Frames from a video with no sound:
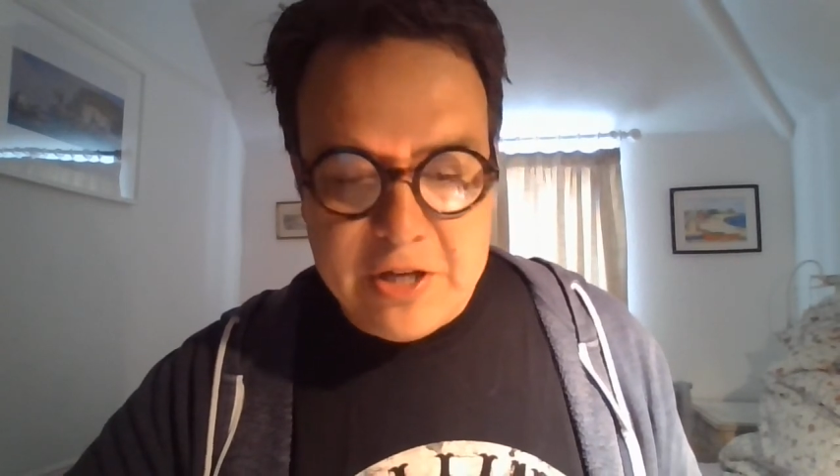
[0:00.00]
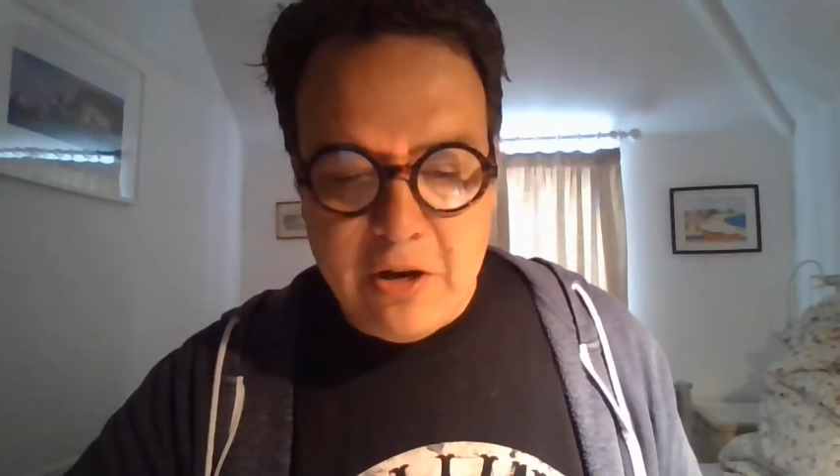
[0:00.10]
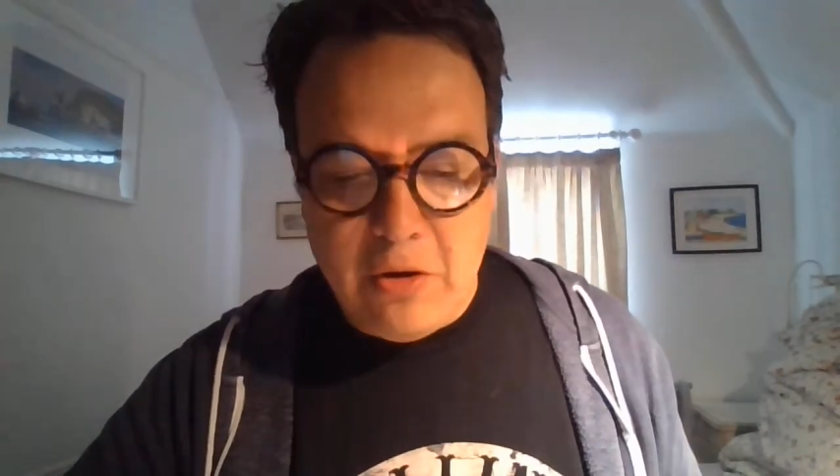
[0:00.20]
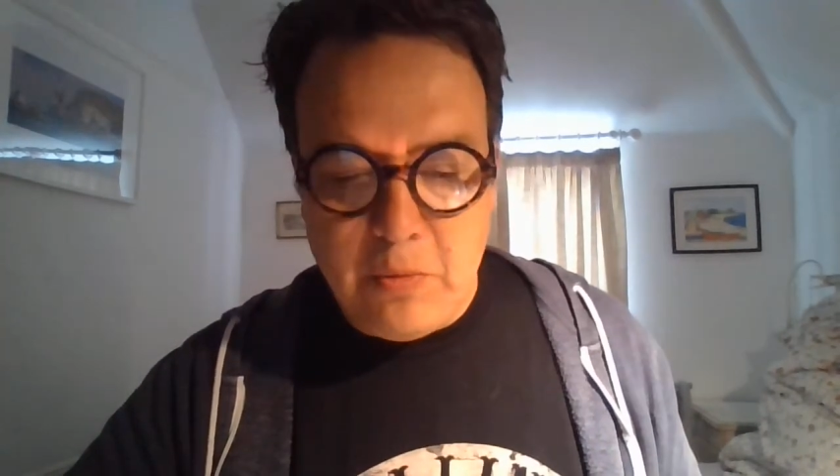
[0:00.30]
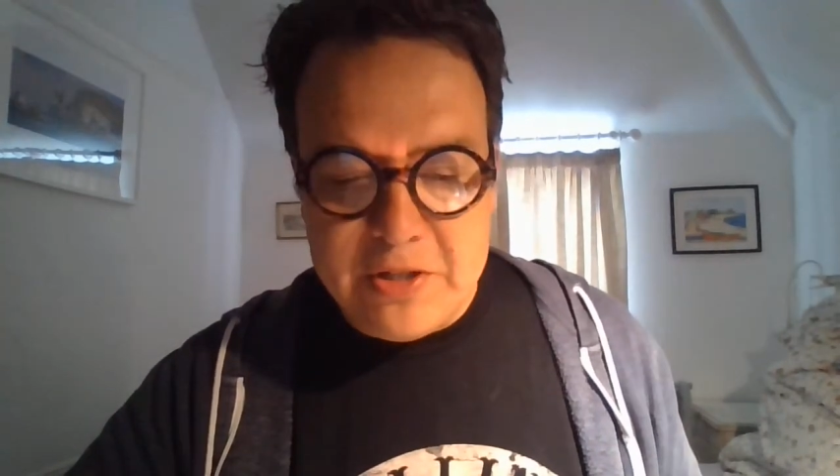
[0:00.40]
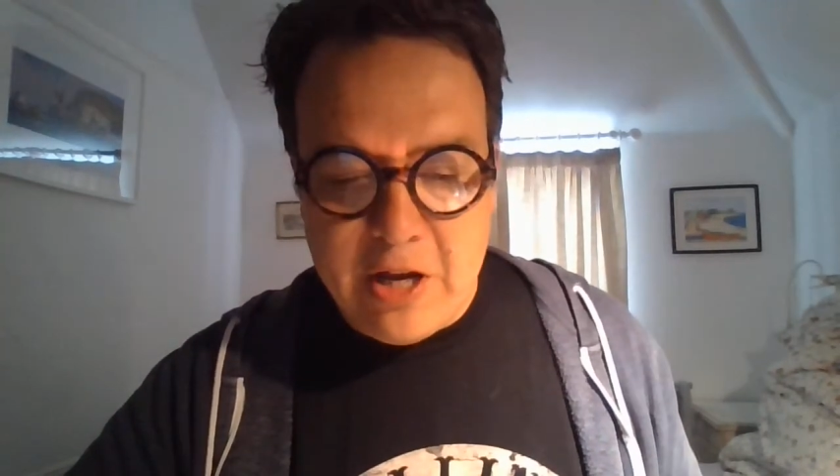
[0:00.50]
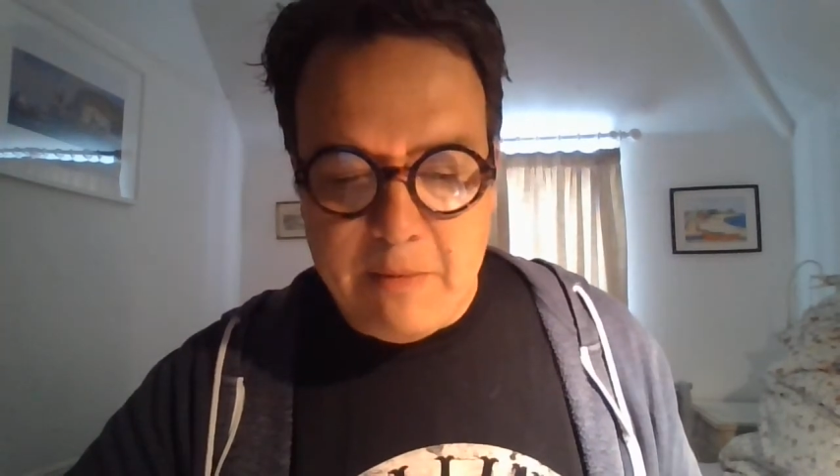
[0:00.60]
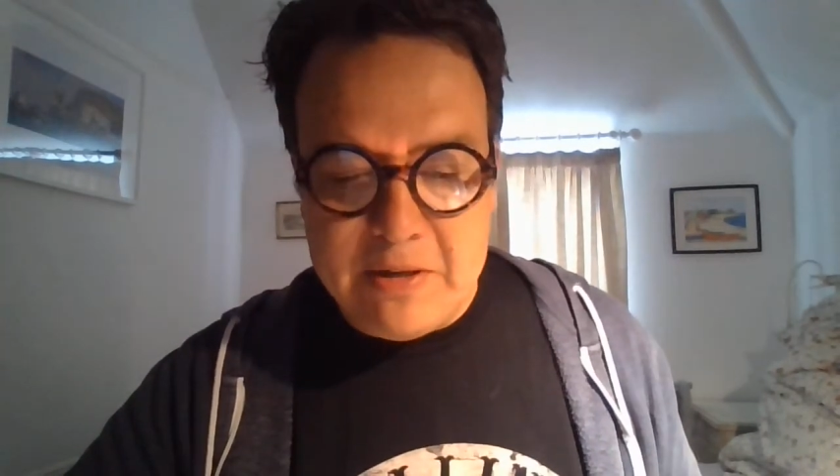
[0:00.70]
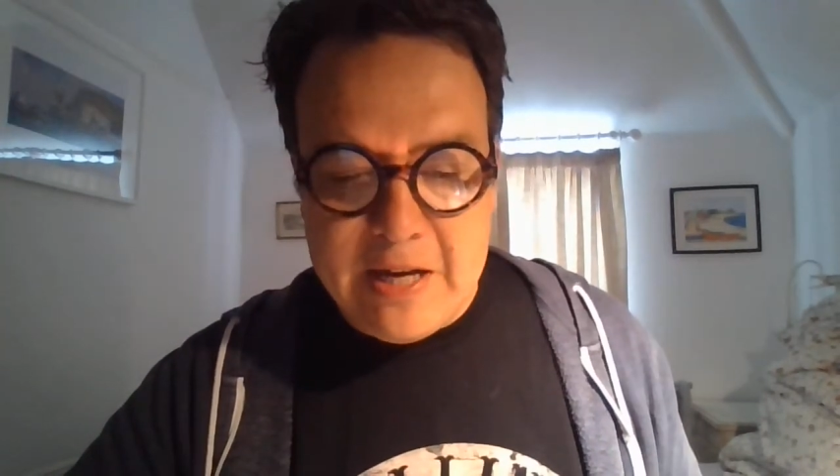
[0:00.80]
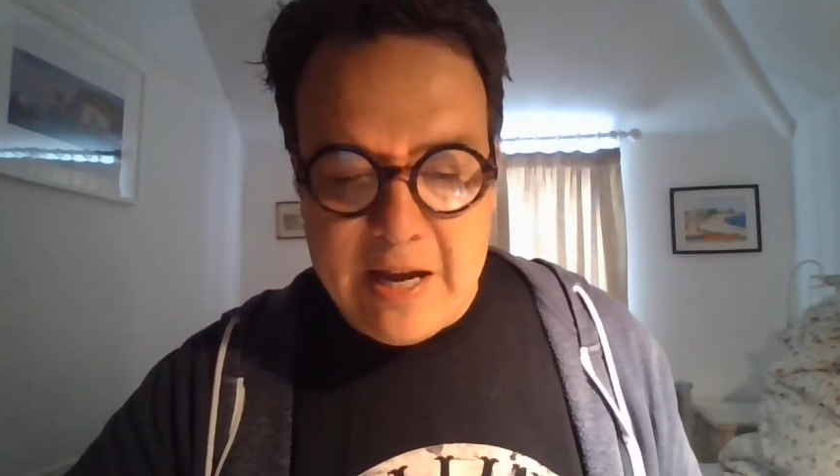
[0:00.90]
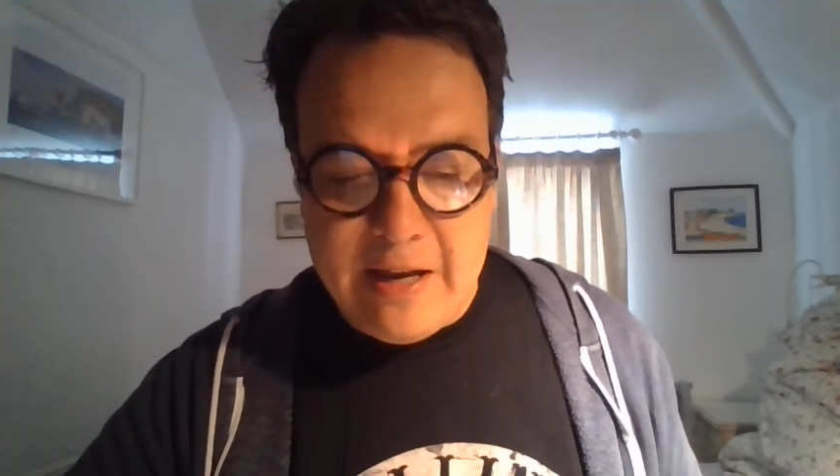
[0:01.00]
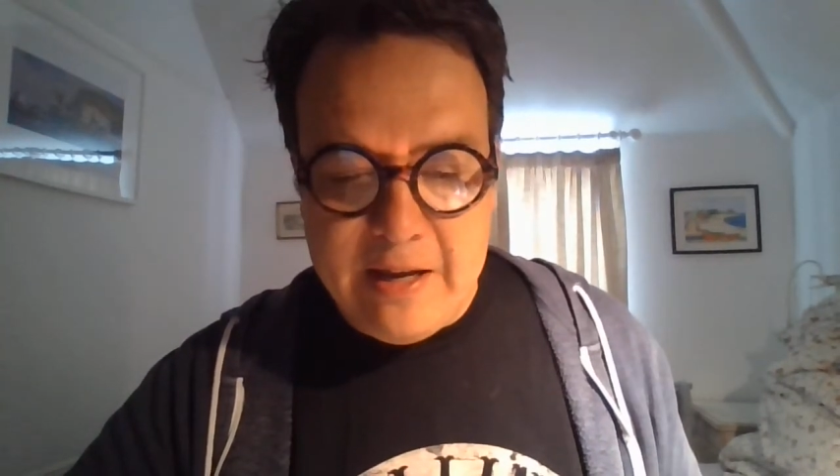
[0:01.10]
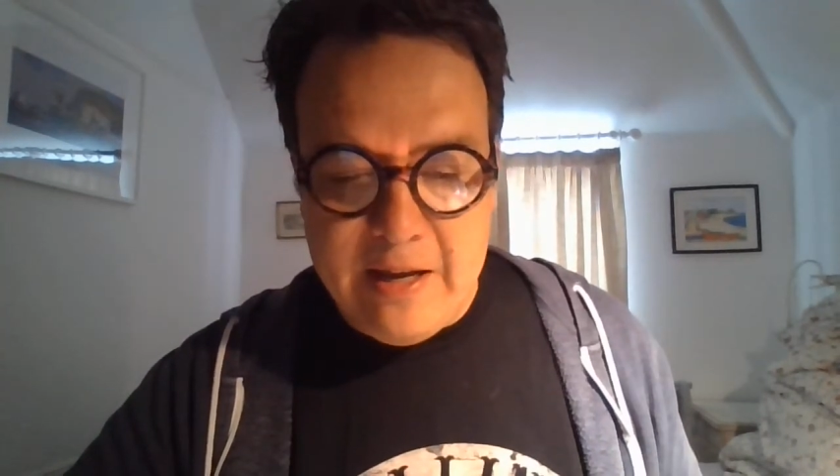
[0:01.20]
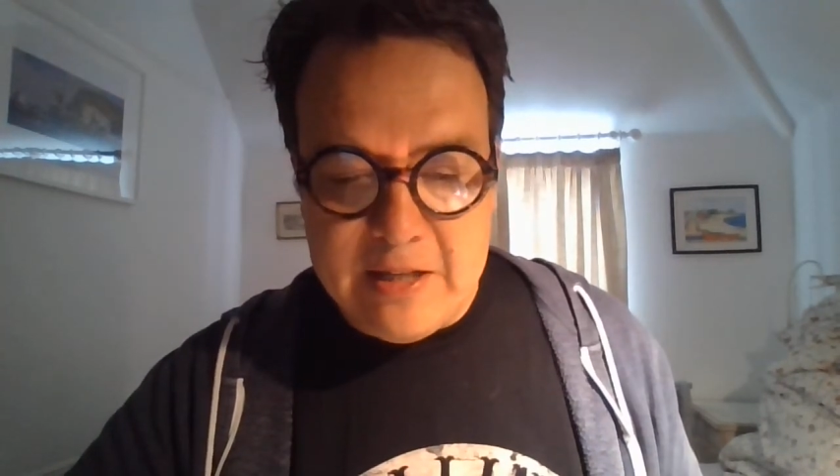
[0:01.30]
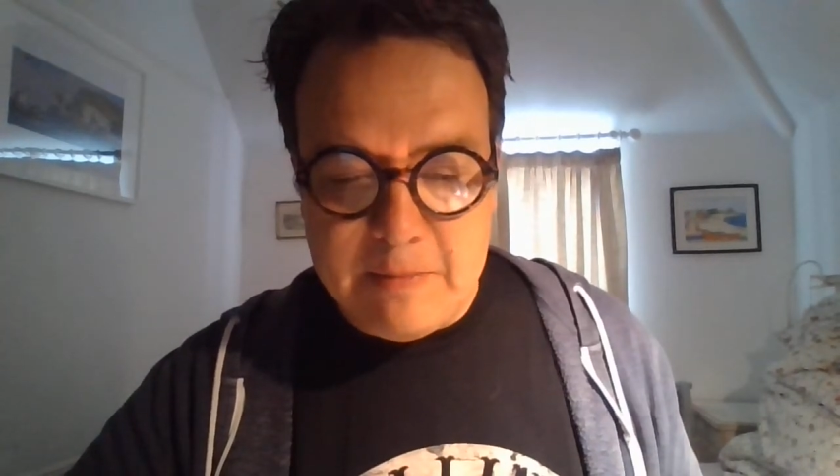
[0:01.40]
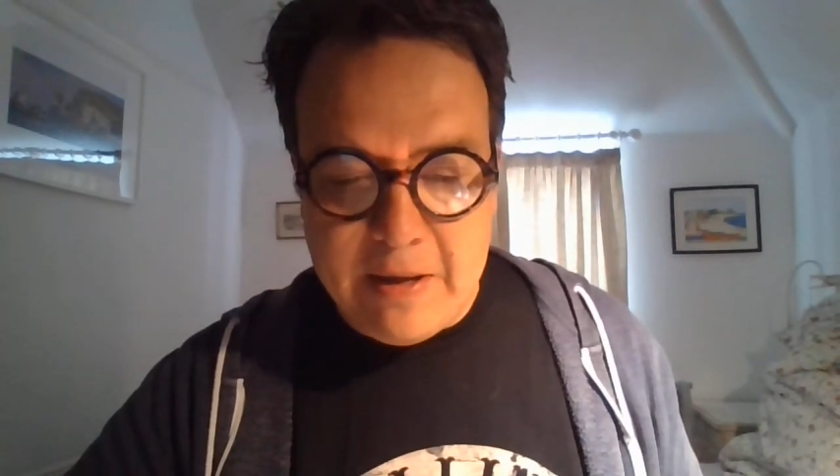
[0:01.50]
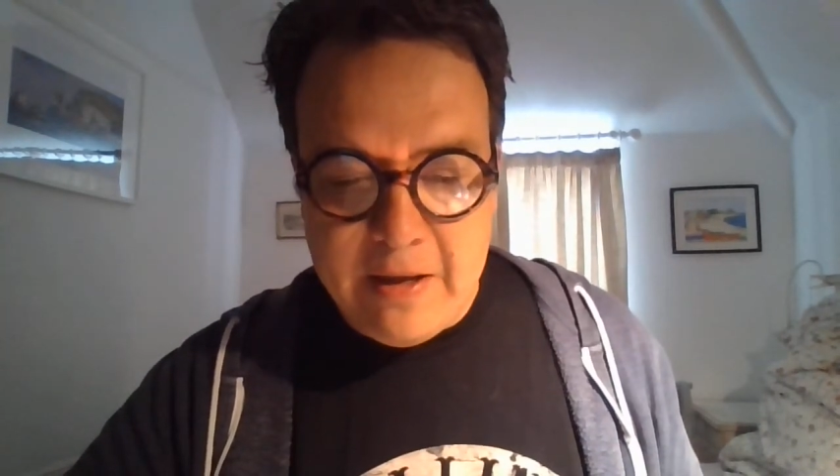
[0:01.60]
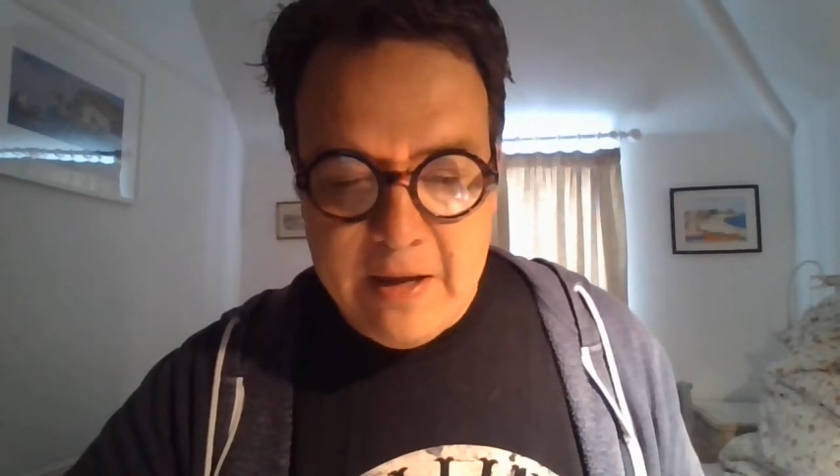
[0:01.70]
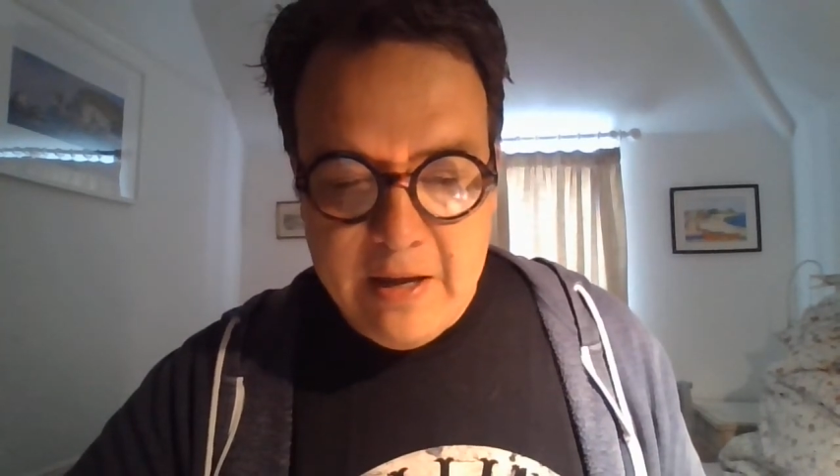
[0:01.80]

told what time of day it is, but